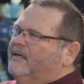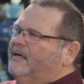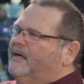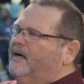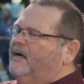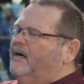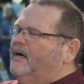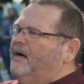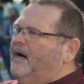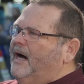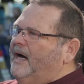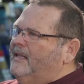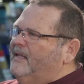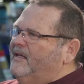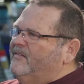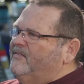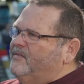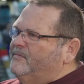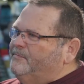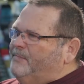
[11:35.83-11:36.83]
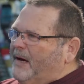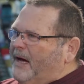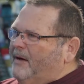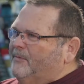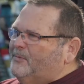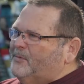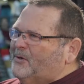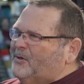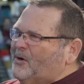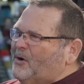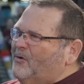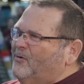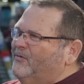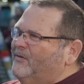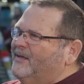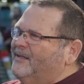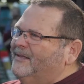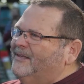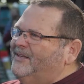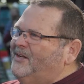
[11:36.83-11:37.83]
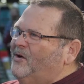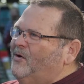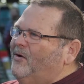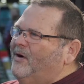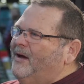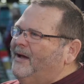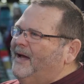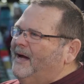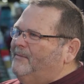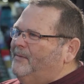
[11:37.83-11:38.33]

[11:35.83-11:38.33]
Uh, I live in Poplar Grove, Illinois.